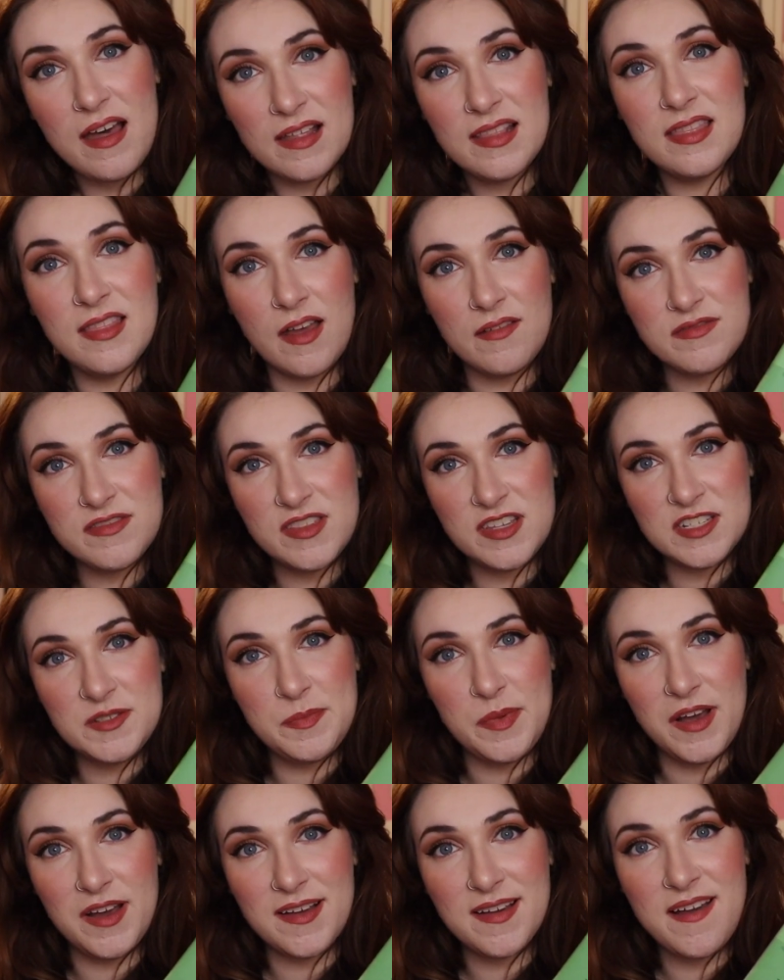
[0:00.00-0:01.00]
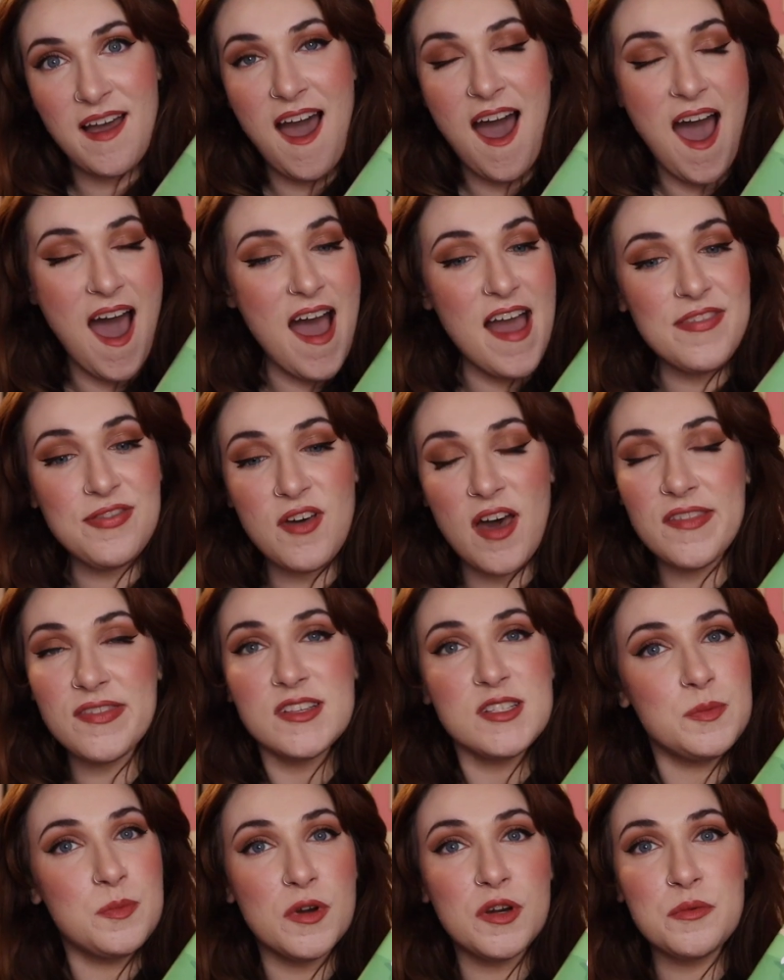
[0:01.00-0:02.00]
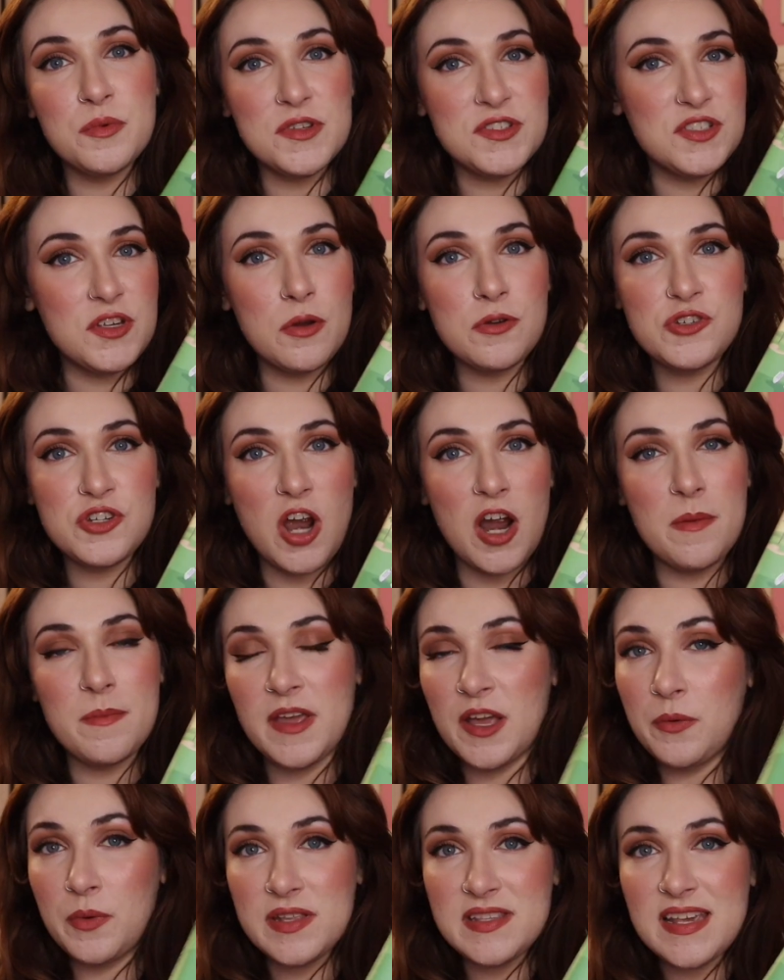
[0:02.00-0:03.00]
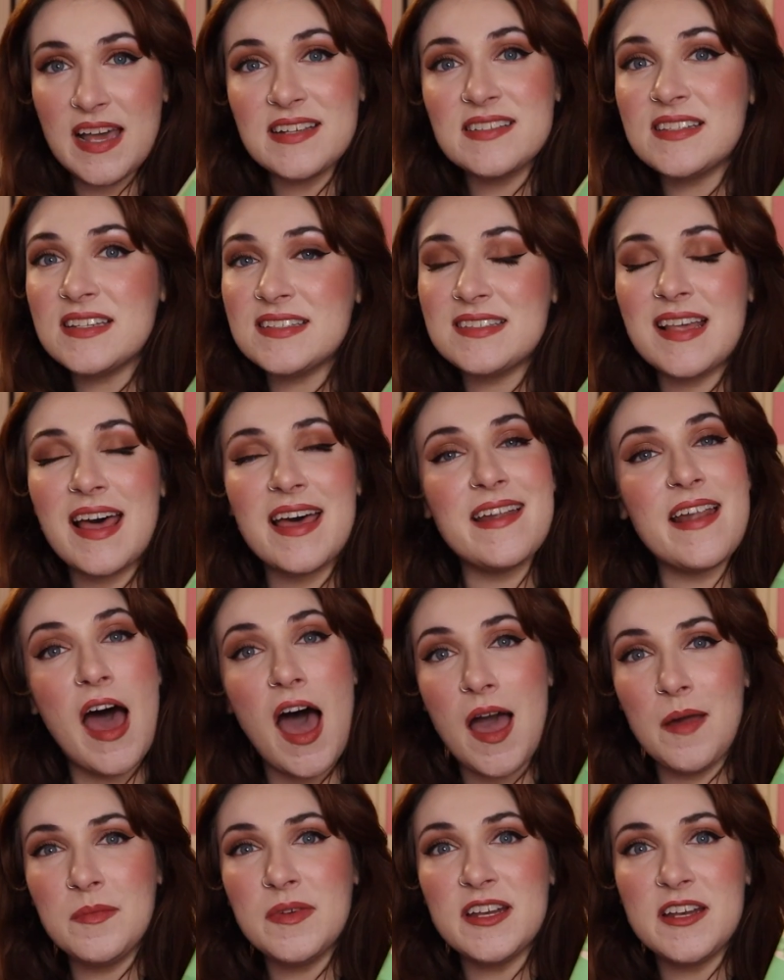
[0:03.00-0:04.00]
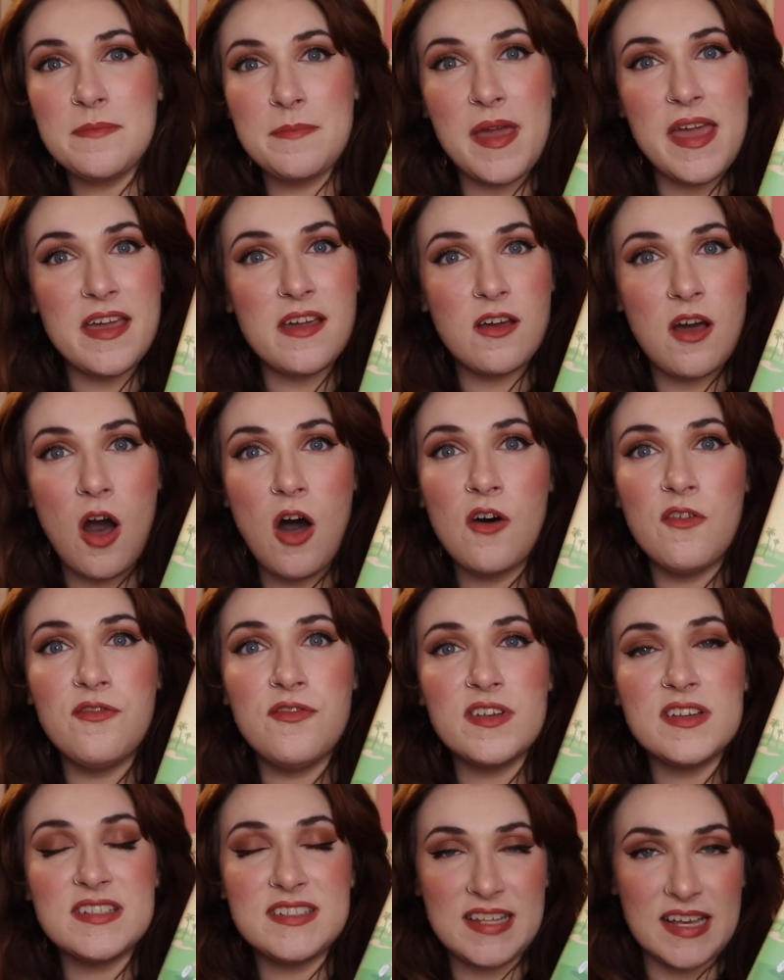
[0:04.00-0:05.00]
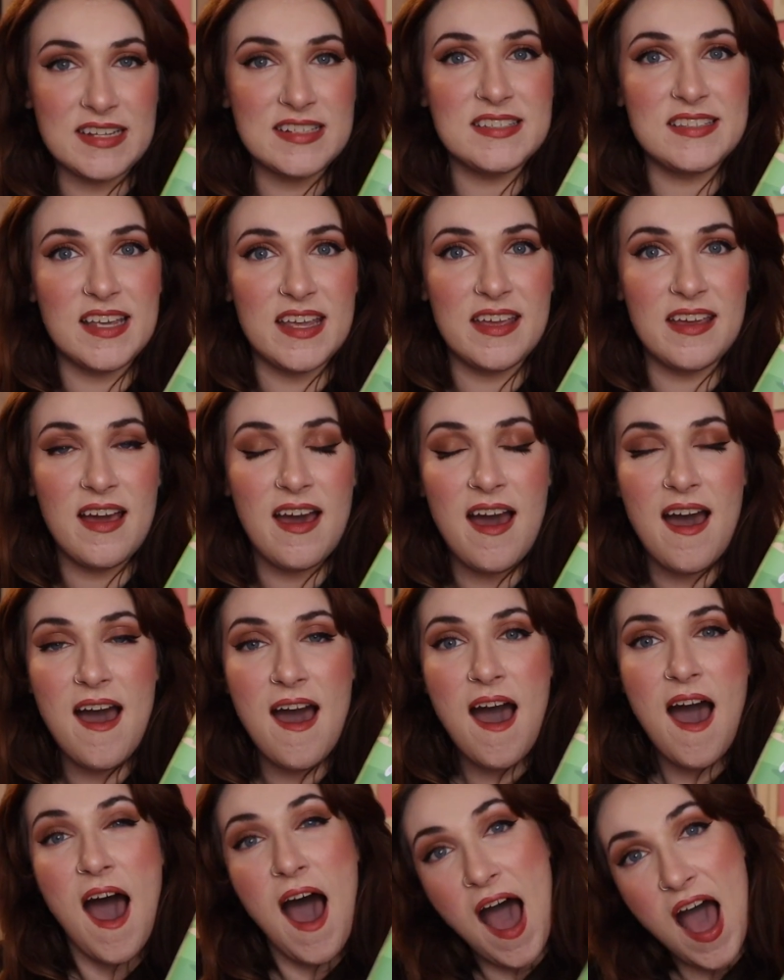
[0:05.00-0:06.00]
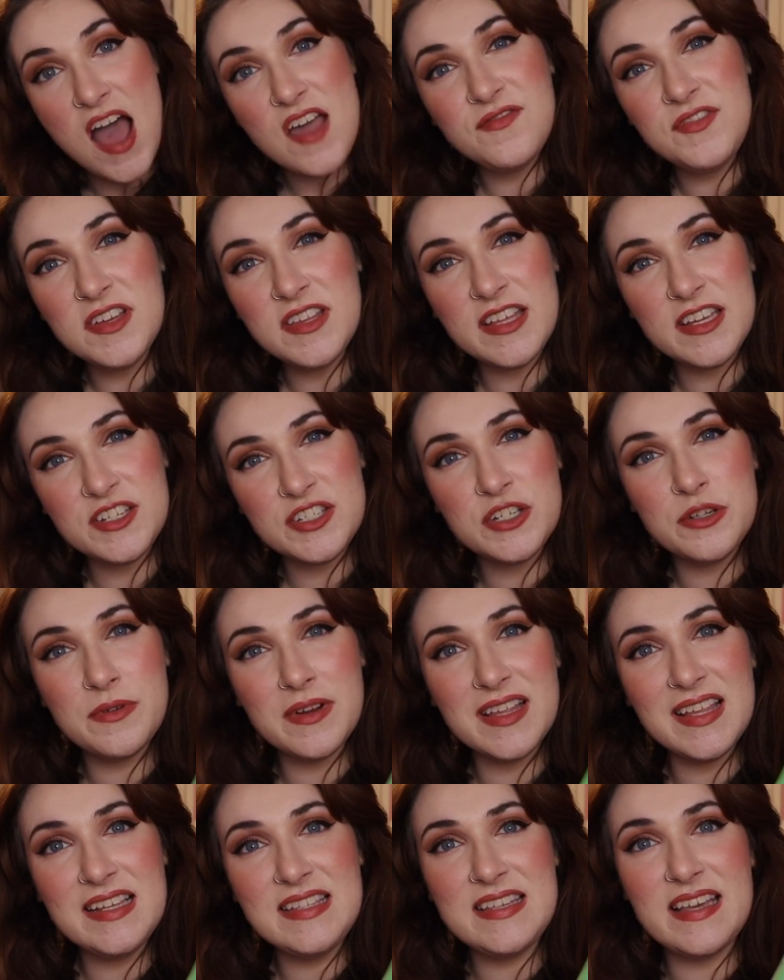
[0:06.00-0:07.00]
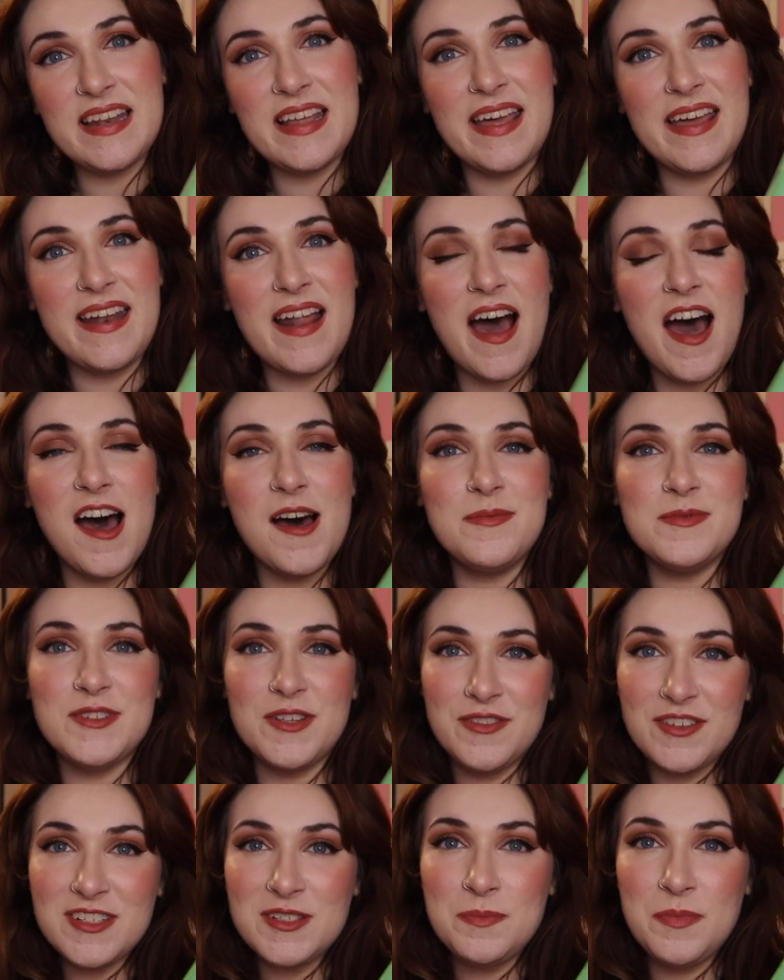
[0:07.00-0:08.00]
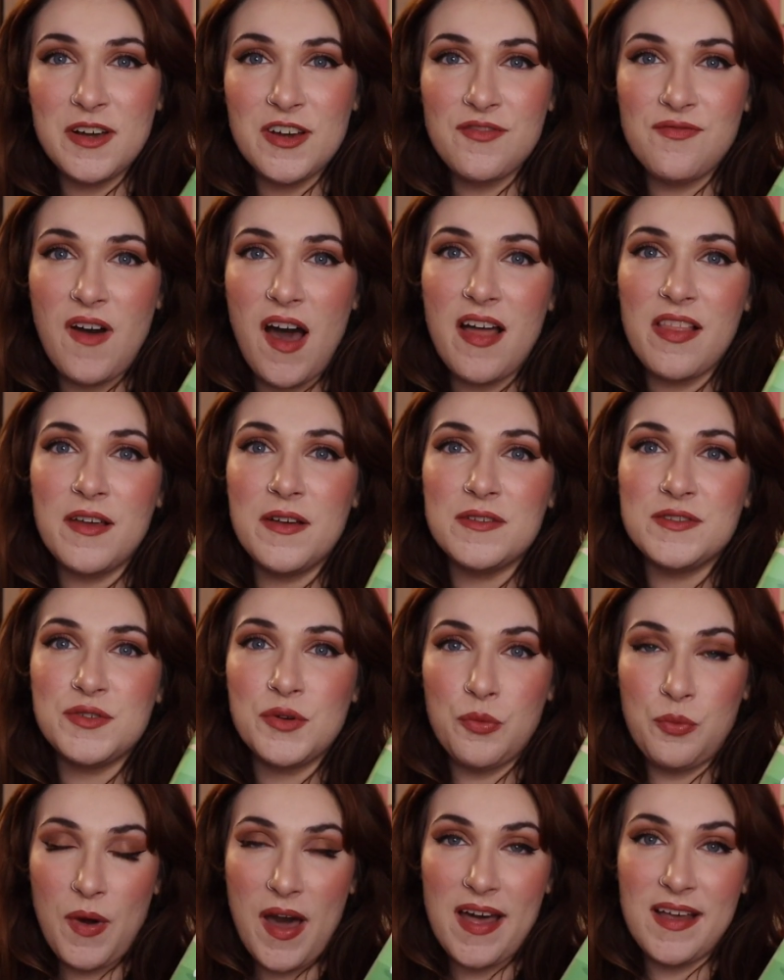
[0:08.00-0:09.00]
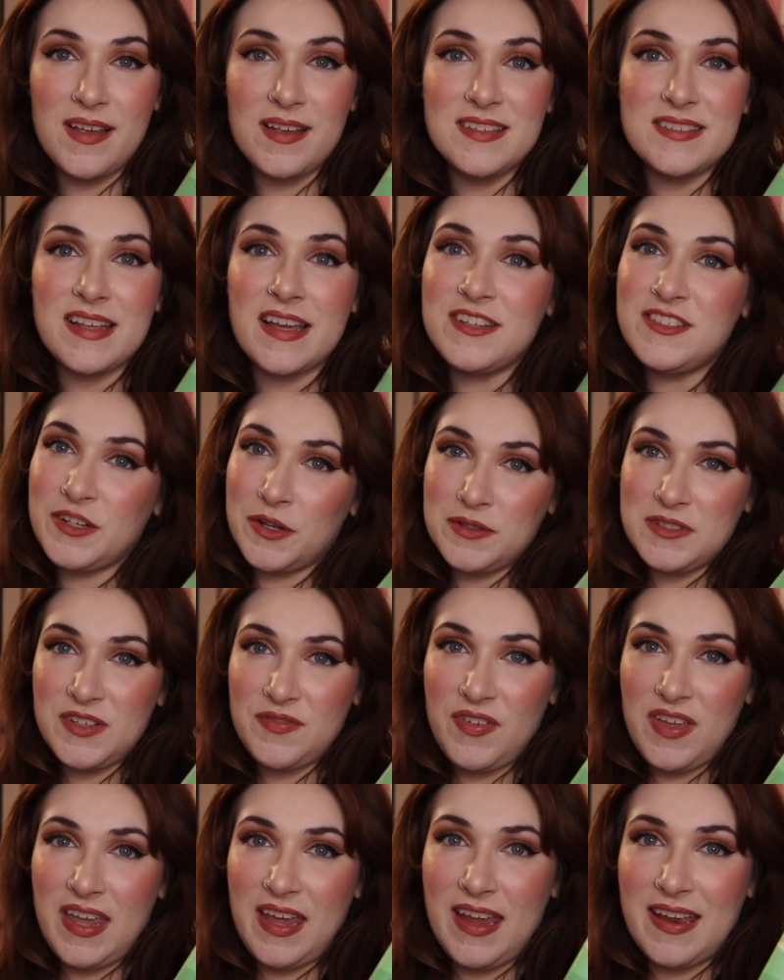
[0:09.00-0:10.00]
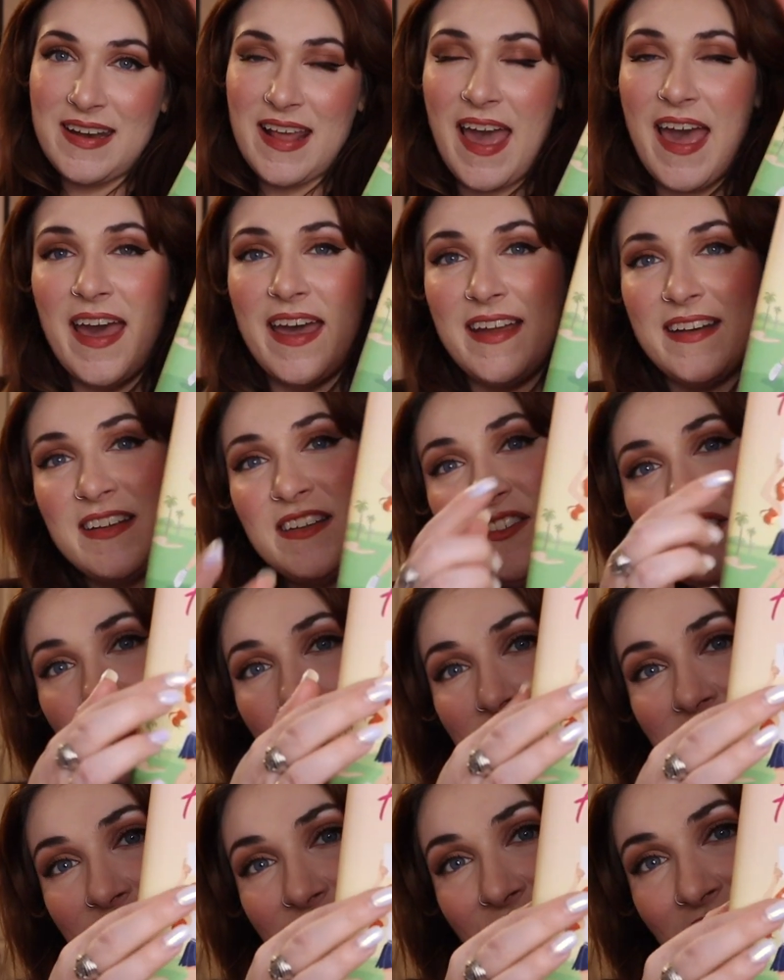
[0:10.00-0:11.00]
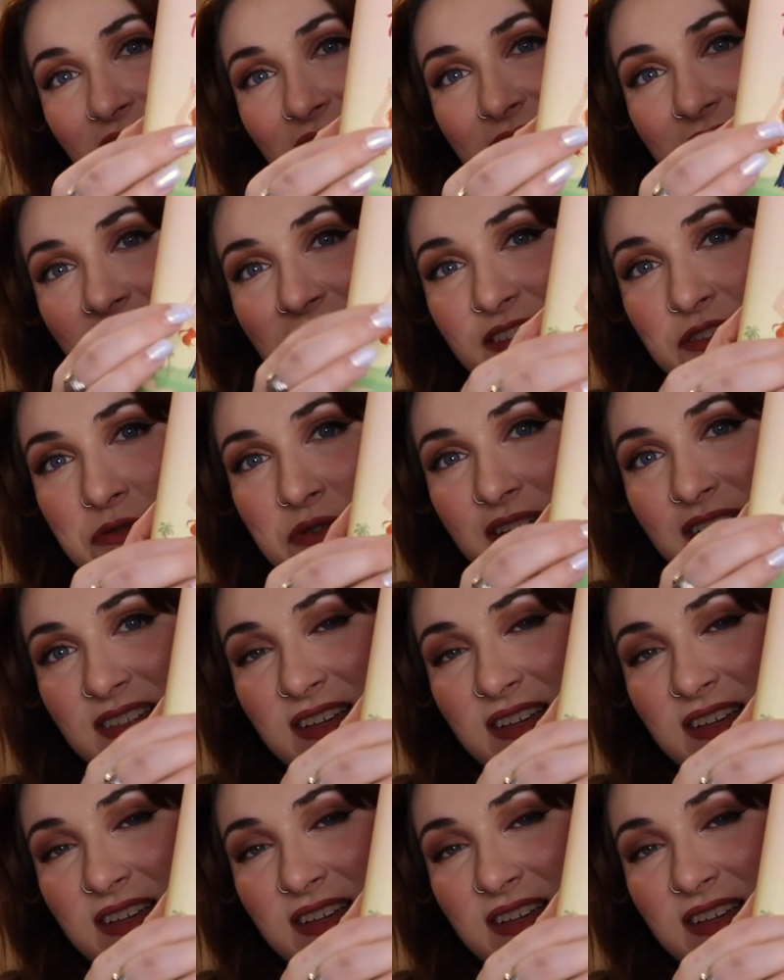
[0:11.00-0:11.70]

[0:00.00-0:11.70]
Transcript: loved this book. I thought this book was so charming. When Tessa said, I'm gonna make golf sexy, I feel like she really did it. So this book follows Wells and Josephine, and Josephine, as you can